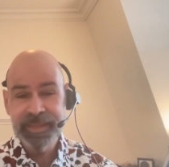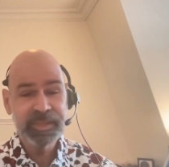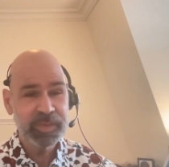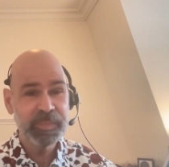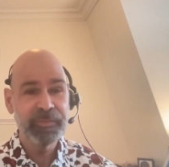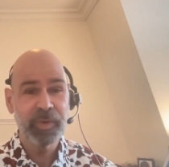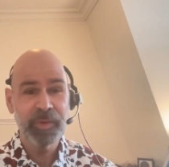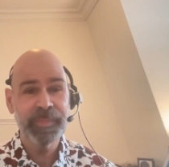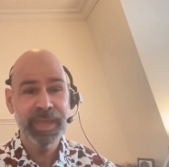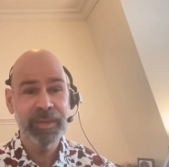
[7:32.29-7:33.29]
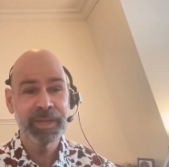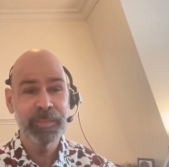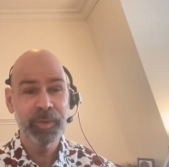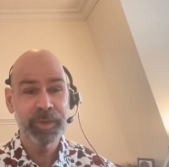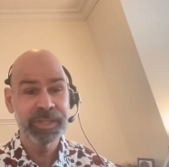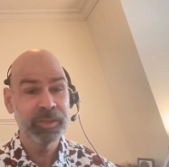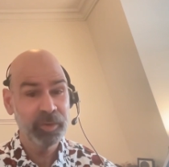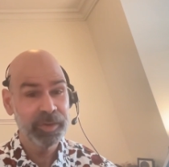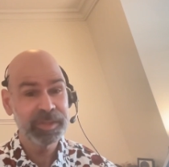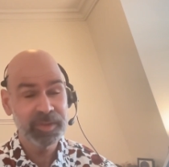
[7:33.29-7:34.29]
this was before I became an immigration
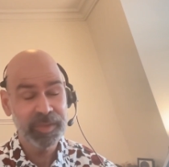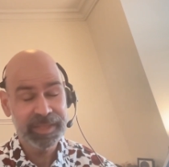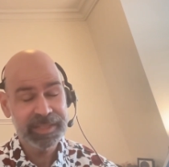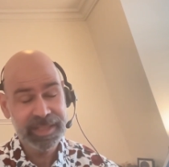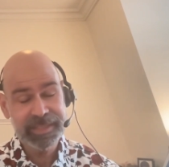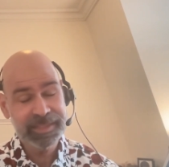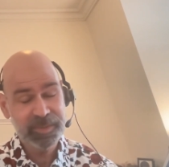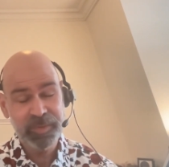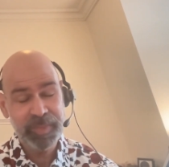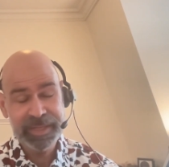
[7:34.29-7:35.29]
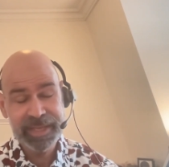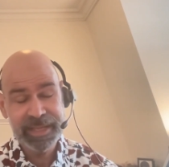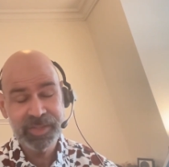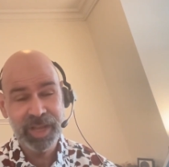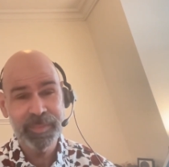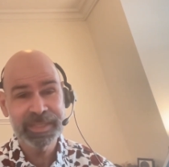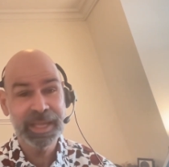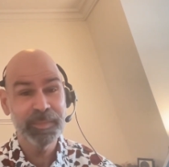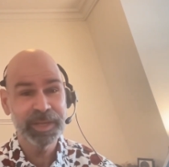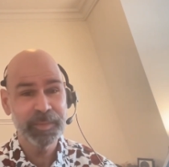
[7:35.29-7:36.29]
lawyer. So that's sort of my day job is
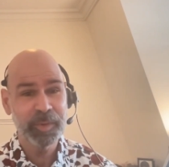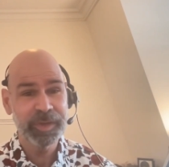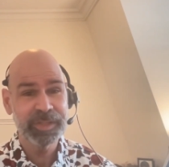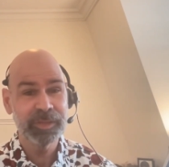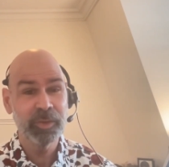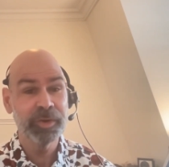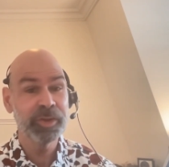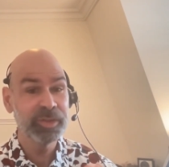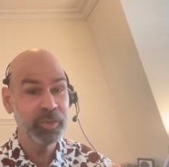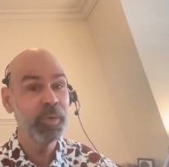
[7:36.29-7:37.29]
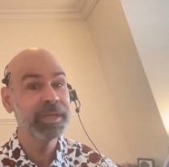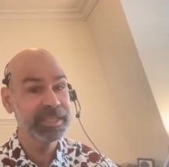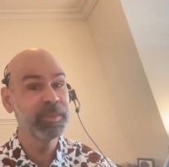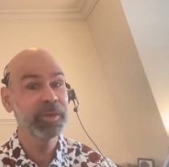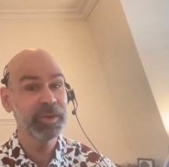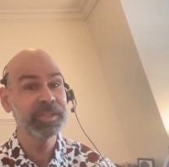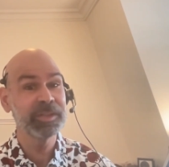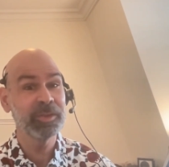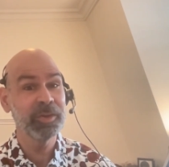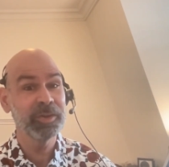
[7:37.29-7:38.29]
I'm an immigration lawyer, U.S.
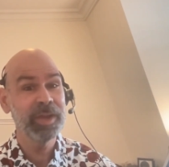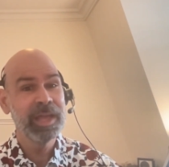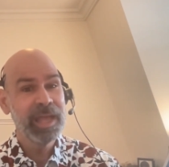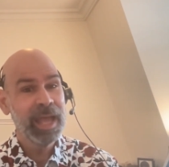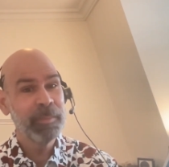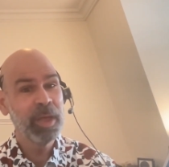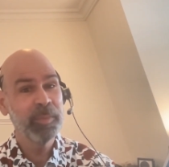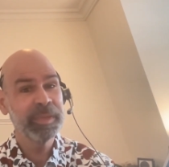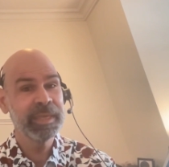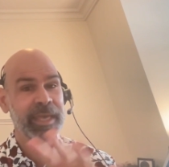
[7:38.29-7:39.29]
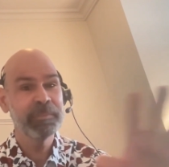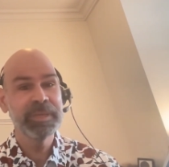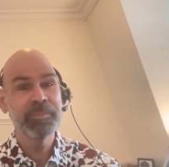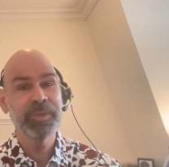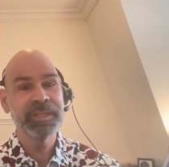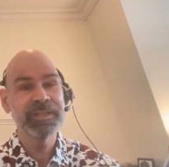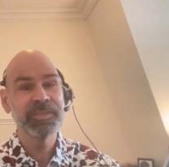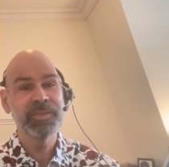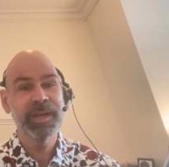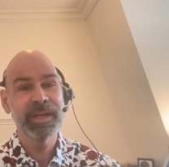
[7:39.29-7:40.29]
immigration lawyer. I'm helping get people into
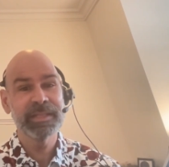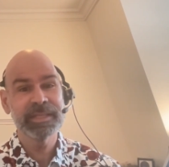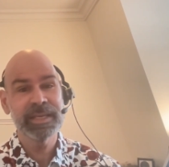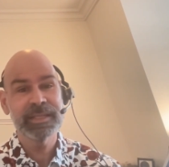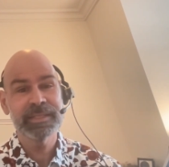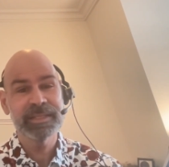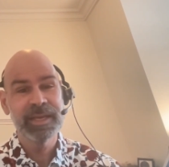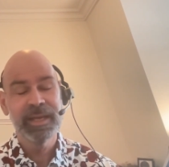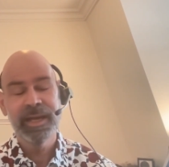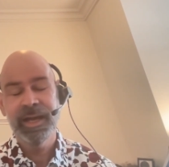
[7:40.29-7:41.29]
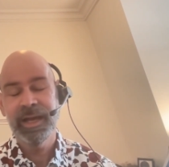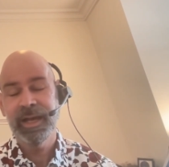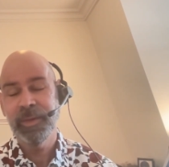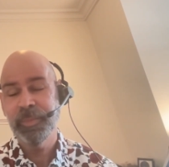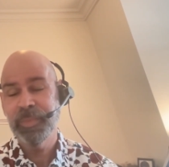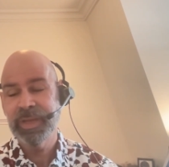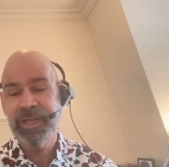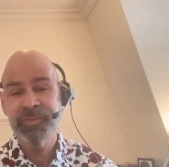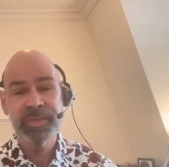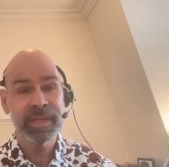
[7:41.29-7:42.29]
the United States, a
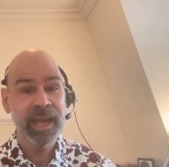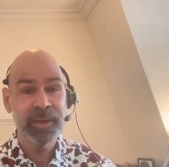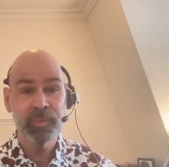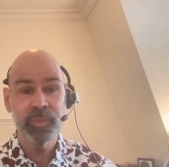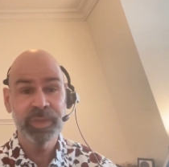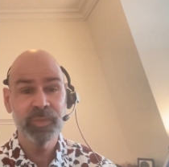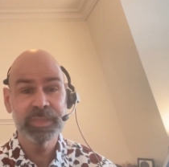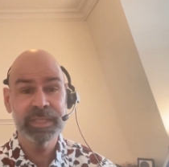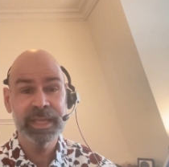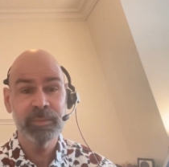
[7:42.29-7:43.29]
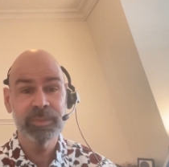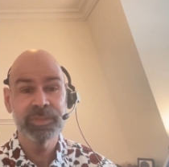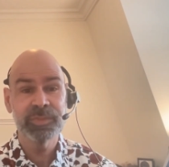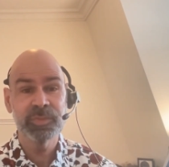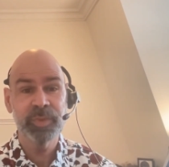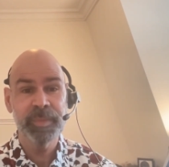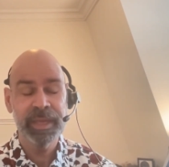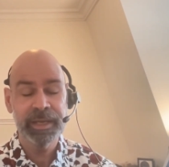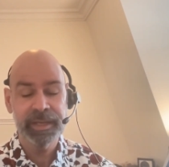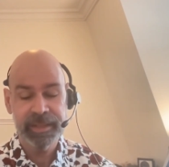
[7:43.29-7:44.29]
country that I really wasn't able to
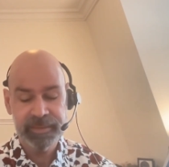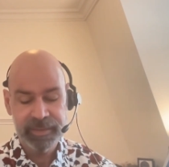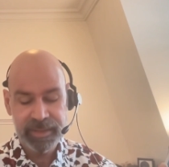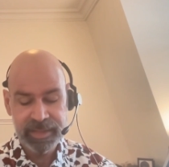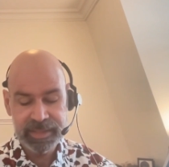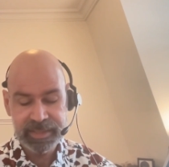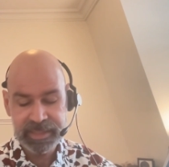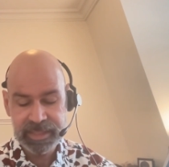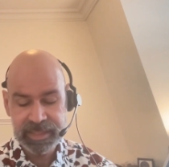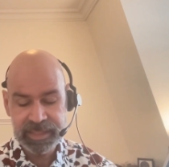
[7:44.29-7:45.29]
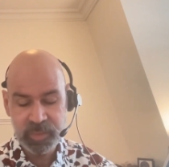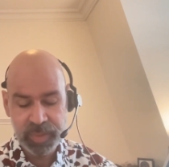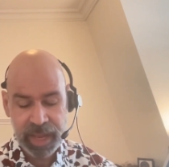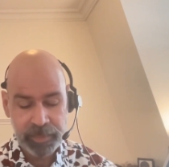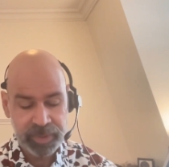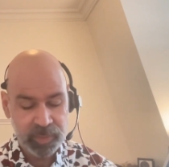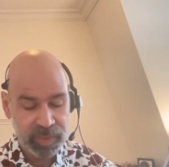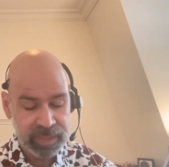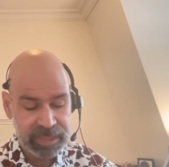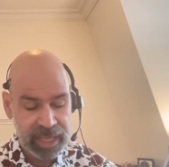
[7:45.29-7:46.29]
remain in. And this is what happened
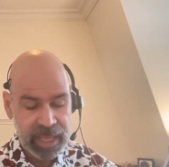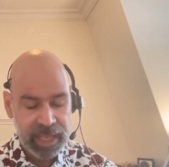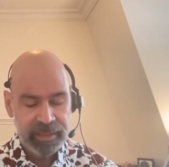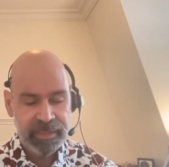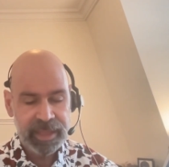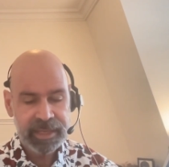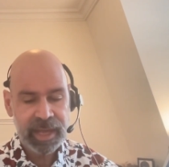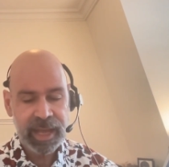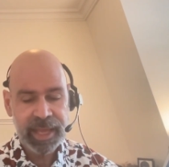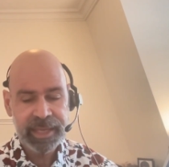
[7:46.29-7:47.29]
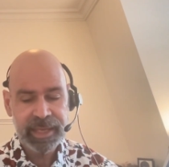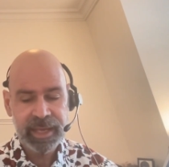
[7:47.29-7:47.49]
was that I